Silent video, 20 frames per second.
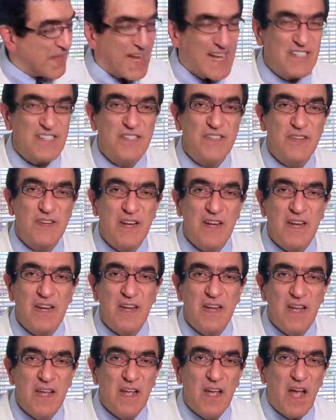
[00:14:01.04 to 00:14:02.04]
that's
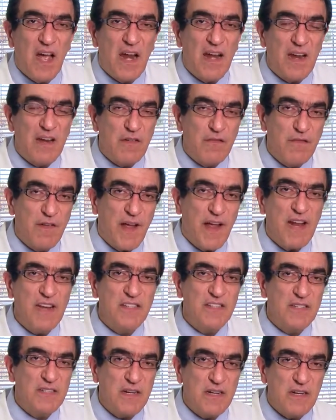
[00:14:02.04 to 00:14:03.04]
really an
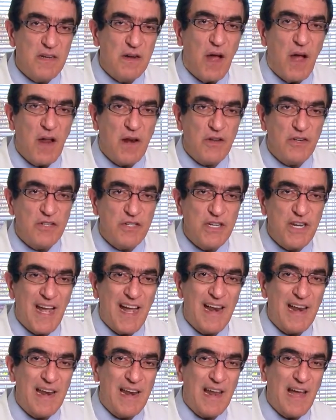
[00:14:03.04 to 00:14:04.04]
advanced technology,
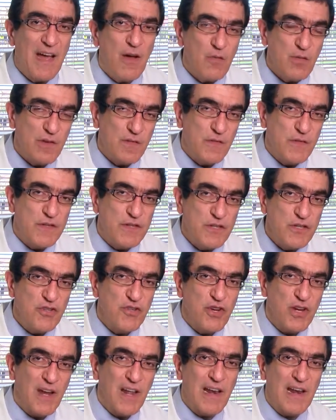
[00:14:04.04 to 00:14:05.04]
allow the
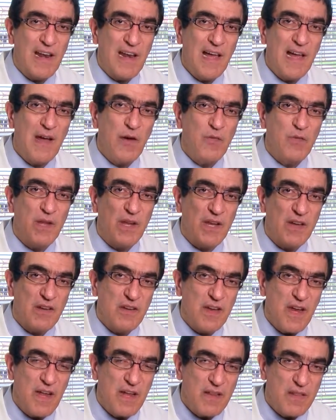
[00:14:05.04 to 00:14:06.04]
physician, allow the
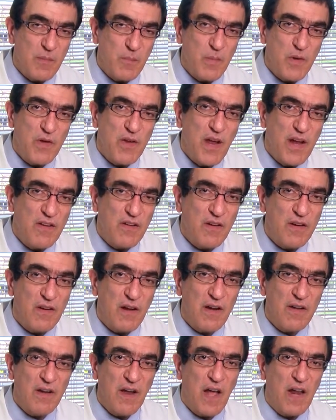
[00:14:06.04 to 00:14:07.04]
pediatric
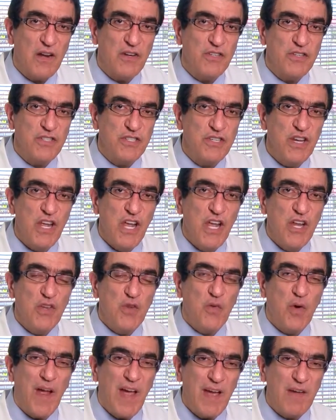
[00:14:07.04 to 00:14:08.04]
cardiologist
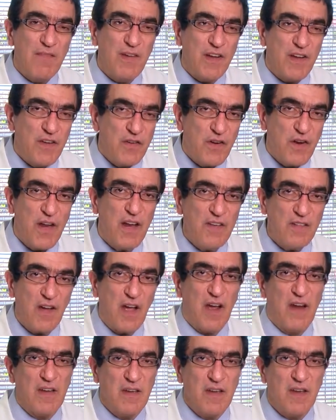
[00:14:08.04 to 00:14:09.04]
to have a great
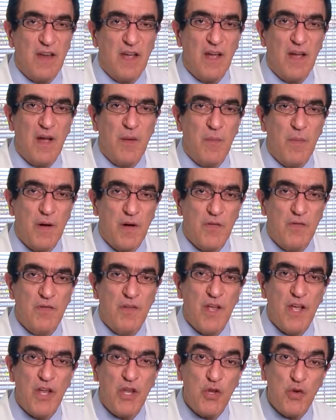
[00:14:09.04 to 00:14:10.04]
idea about
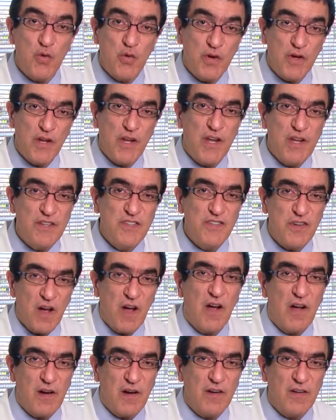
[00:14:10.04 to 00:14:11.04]
your kid's
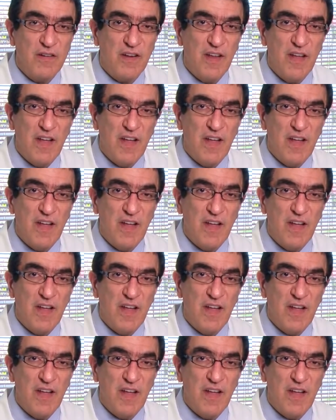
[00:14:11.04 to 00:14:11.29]
heart.